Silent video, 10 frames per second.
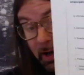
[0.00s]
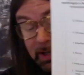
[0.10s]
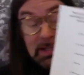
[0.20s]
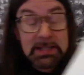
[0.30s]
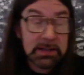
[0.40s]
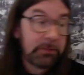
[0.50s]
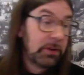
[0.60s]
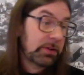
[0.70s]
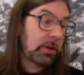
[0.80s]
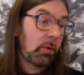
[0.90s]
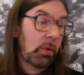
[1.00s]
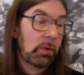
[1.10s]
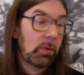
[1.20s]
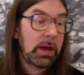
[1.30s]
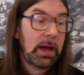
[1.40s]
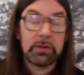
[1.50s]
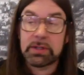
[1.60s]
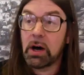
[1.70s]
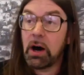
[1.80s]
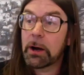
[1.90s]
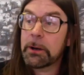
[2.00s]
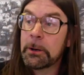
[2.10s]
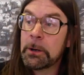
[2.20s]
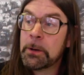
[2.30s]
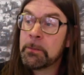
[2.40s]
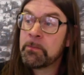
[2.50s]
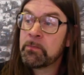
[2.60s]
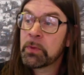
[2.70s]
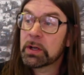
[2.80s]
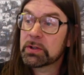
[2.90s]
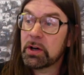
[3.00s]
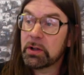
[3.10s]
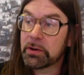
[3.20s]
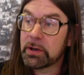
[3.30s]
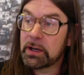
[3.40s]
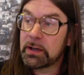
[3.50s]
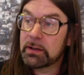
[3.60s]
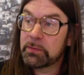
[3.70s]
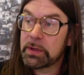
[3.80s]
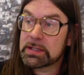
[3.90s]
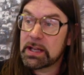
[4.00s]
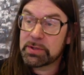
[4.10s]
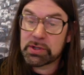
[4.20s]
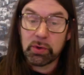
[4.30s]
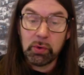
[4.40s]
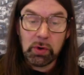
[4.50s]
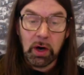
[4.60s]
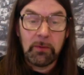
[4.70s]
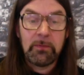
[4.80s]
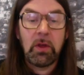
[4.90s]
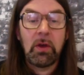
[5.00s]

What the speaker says: I guess it's different. We have a dog, a taller, his name is Hugo.